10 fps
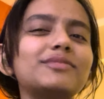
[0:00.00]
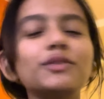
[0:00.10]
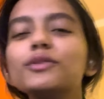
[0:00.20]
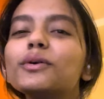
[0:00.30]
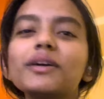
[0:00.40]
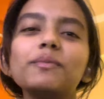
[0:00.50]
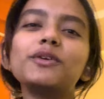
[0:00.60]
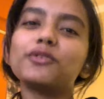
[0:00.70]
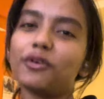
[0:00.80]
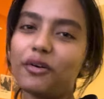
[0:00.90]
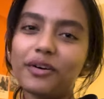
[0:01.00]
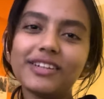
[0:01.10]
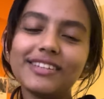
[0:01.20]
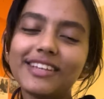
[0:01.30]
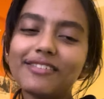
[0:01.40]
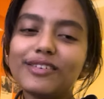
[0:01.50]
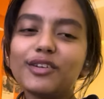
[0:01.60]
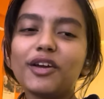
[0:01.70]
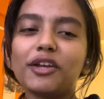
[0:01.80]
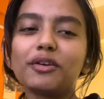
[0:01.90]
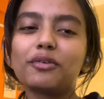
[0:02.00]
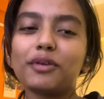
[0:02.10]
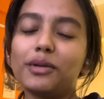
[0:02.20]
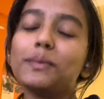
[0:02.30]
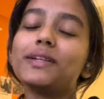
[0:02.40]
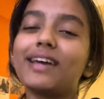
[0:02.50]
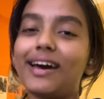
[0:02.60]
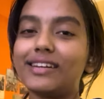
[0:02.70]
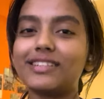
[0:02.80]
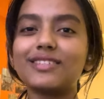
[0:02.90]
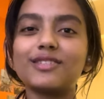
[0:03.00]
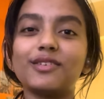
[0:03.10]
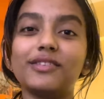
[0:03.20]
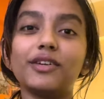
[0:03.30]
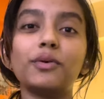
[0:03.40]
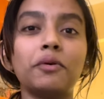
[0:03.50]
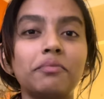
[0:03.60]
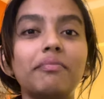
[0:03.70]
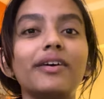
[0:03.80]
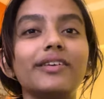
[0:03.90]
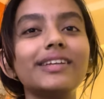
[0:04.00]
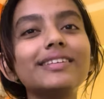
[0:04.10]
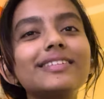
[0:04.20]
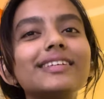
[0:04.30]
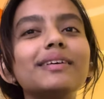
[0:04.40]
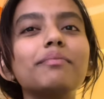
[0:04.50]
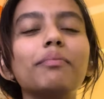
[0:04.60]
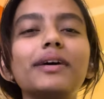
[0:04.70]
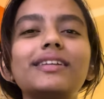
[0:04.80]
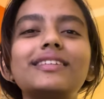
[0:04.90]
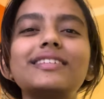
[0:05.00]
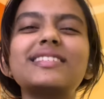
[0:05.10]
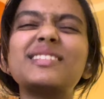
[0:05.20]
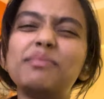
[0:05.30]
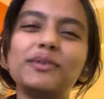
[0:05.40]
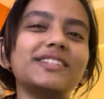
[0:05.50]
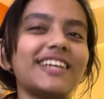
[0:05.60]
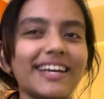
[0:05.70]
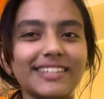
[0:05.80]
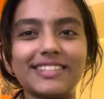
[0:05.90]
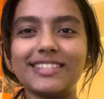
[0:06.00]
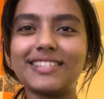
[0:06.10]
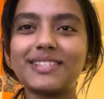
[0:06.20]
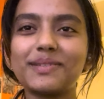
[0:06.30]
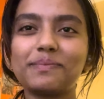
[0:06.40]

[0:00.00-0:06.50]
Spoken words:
Don't get me wrong, they were incredible characters on their own merit, but supporting characters.